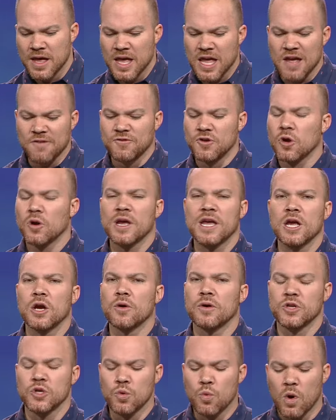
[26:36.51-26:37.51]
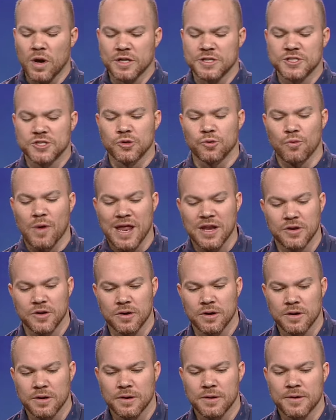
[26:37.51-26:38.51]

If you're here and you want to surrender